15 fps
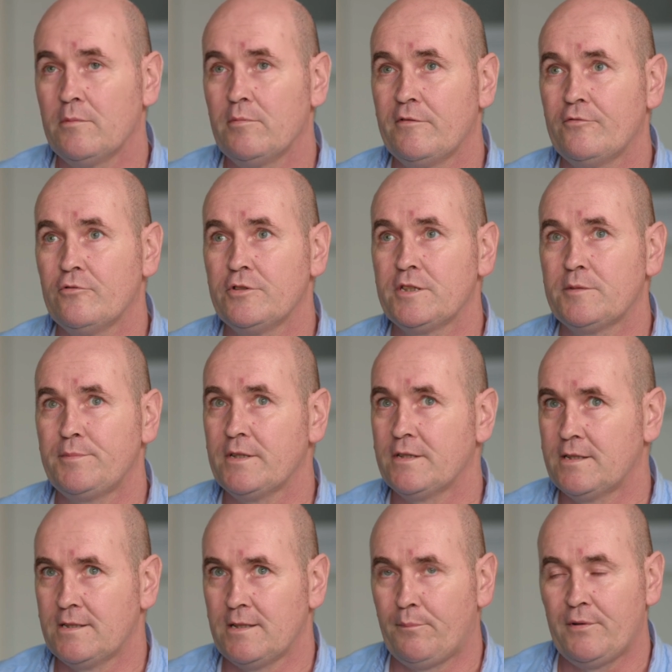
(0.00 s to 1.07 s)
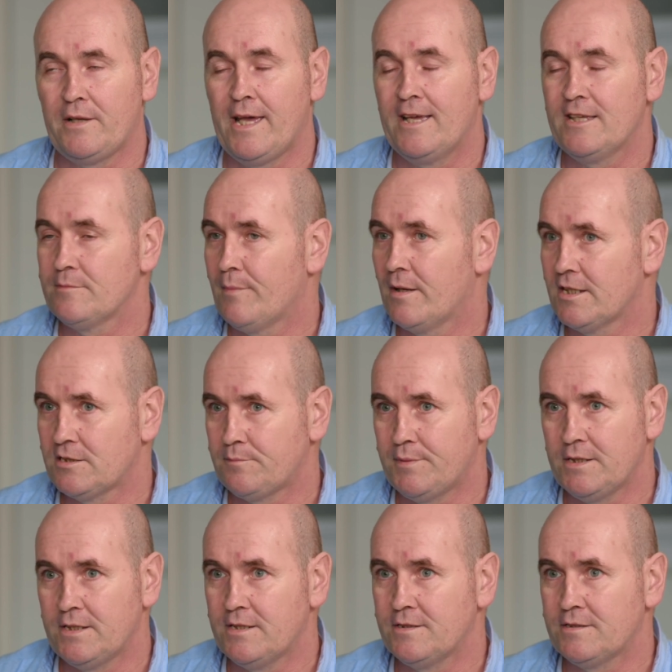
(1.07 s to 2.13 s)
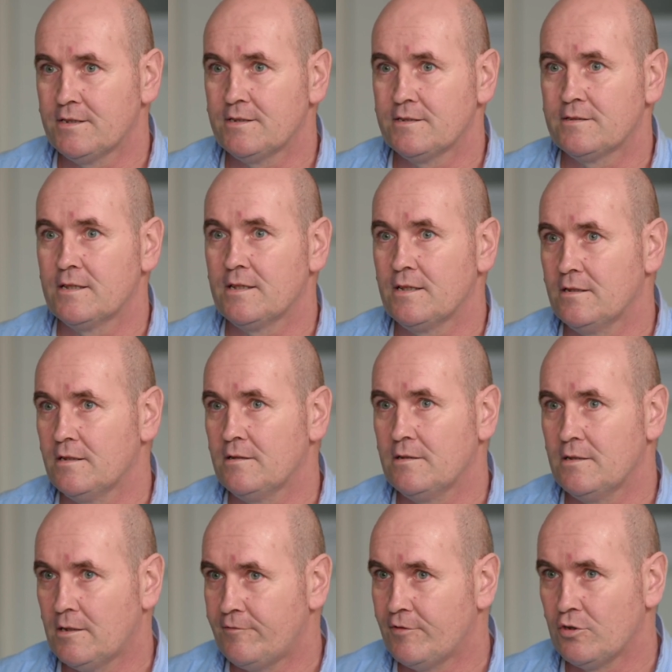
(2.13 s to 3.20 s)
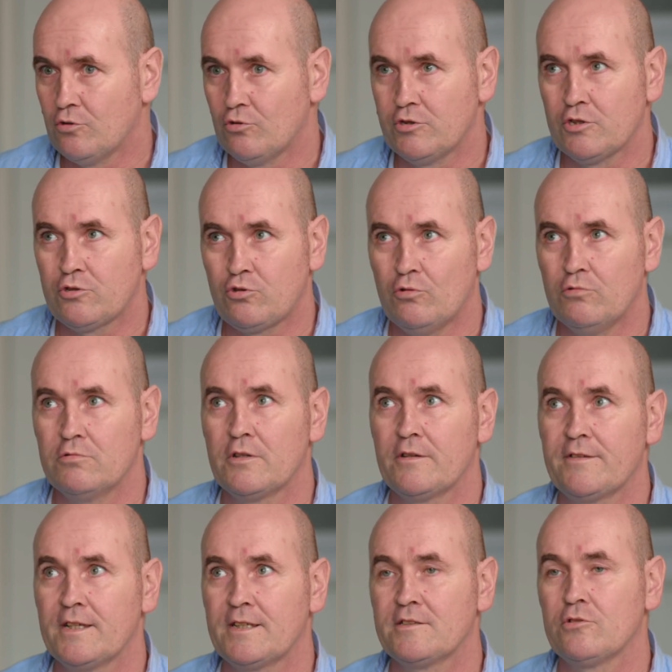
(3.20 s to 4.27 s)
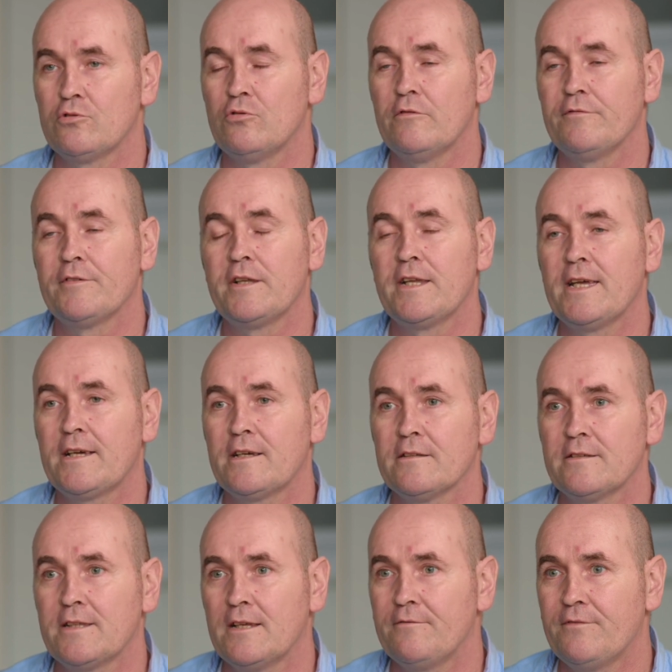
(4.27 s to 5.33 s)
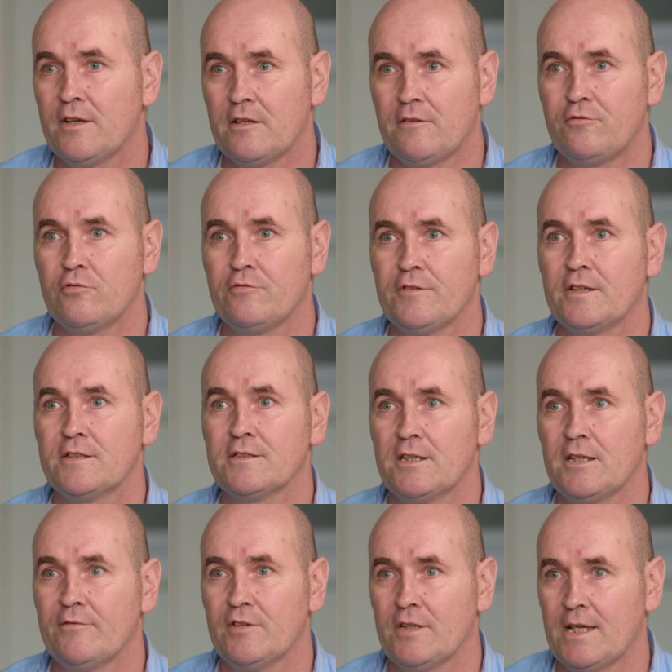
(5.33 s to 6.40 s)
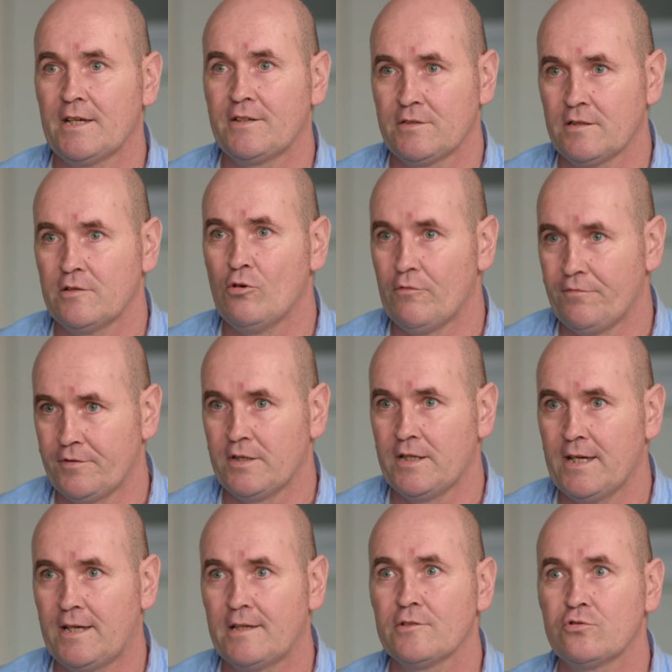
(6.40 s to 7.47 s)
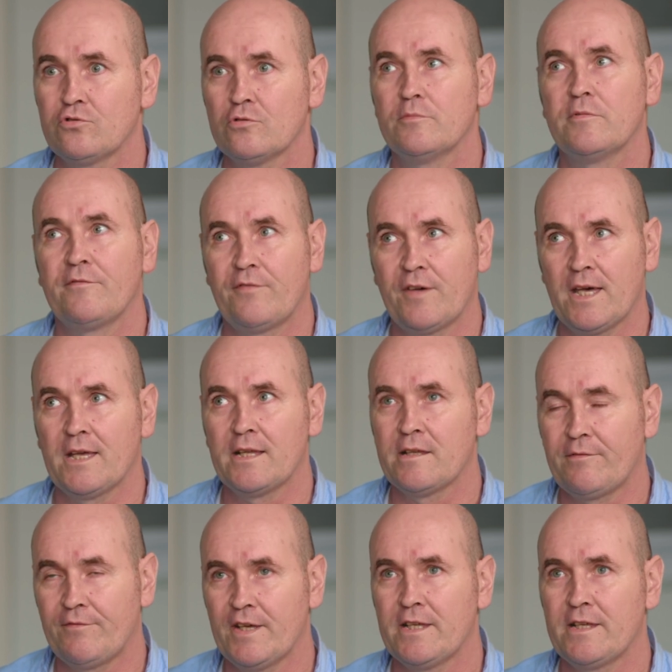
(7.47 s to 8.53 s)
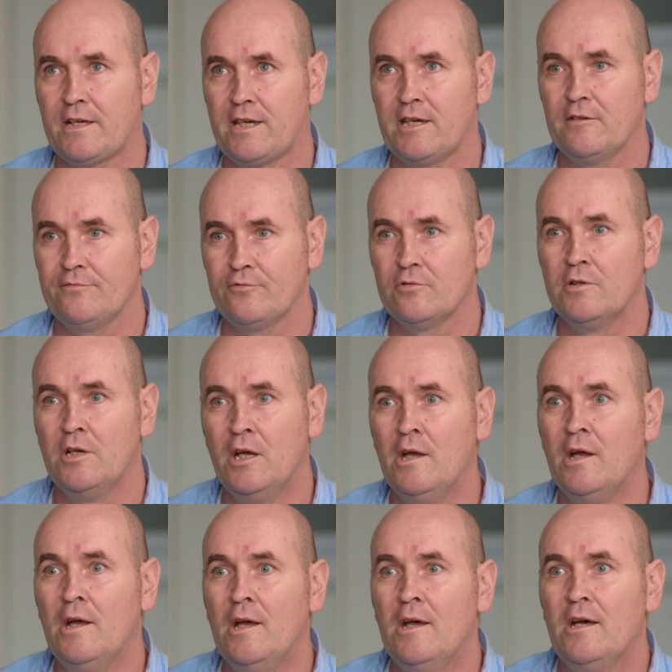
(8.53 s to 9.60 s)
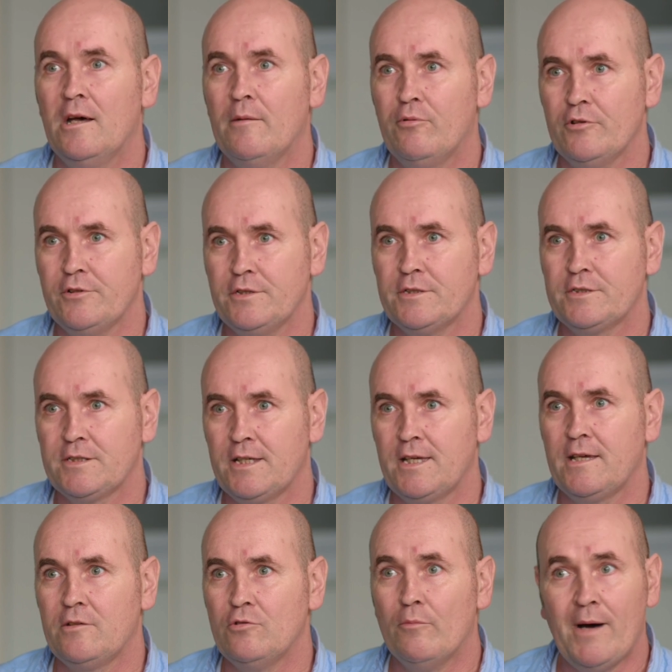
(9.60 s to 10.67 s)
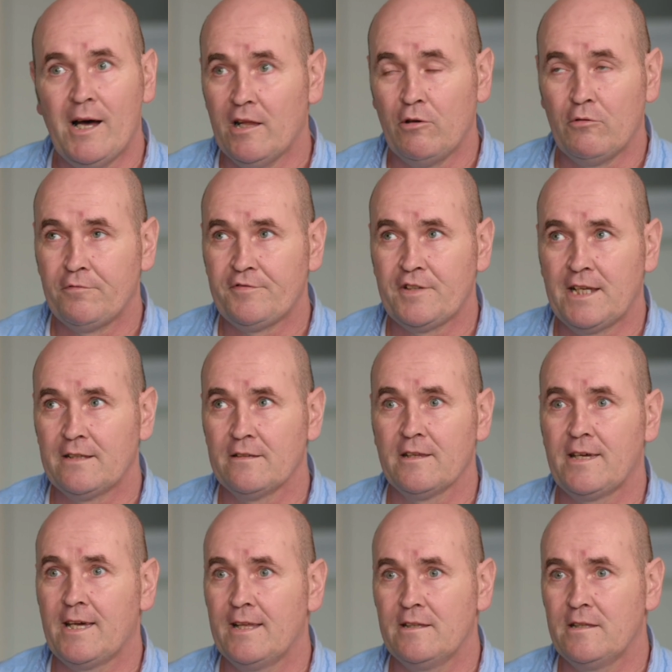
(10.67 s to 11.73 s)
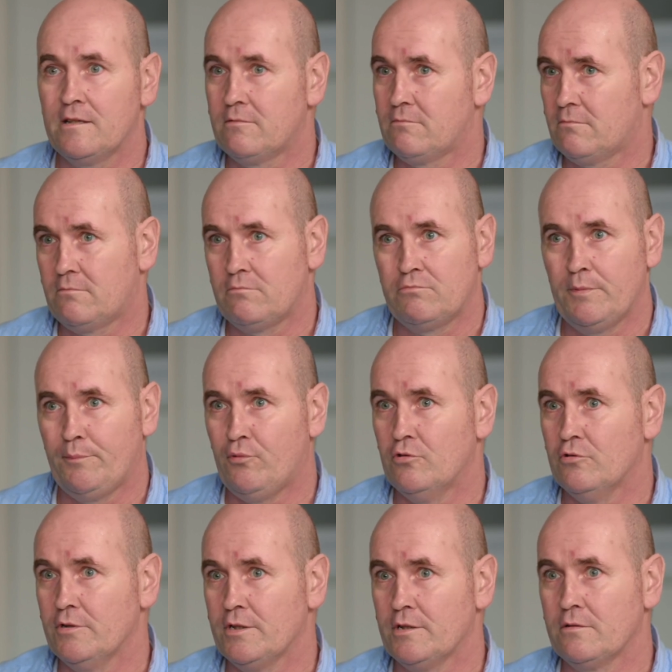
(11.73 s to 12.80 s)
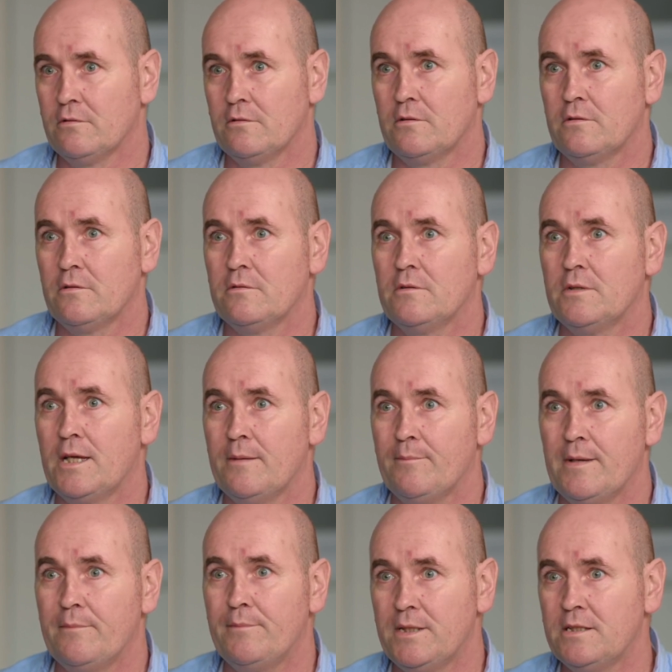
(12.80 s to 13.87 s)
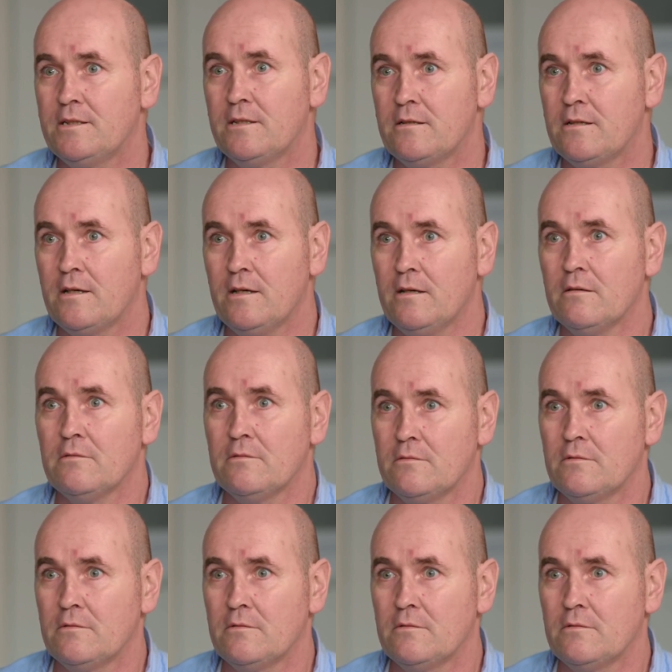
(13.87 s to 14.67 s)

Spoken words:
before you speak to the press. My experience is that even though you're told that things are off the record, then very few things are ever actually off the record. So be very, very careful about what you say, no matter how friendly any reporter may be to you.